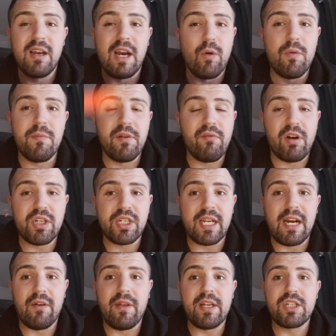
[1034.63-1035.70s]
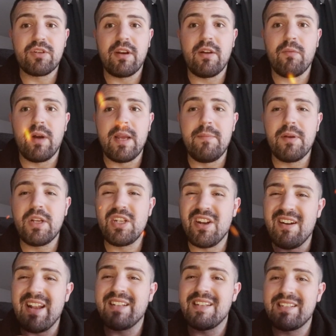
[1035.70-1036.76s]
I wouldn't be rushing out there straight away, because you
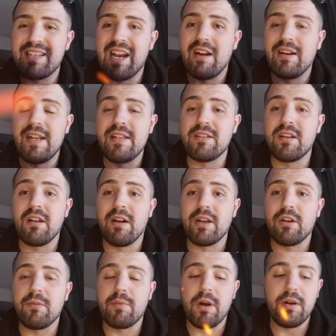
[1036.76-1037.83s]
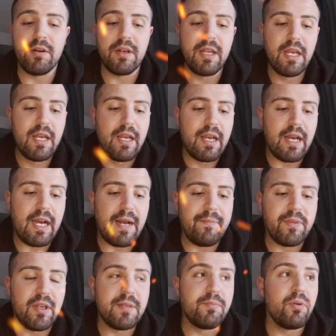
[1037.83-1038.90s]
don't necessarily need to deny your opponent
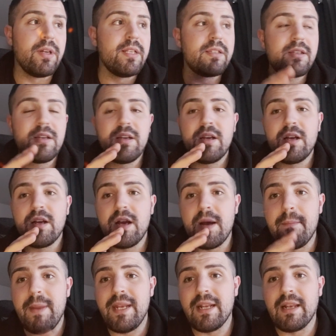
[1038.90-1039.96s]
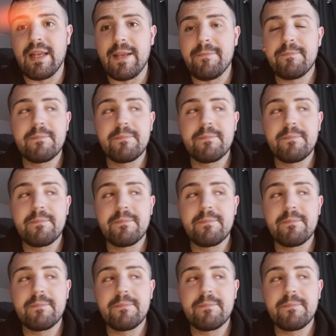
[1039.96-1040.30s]
those points immediately.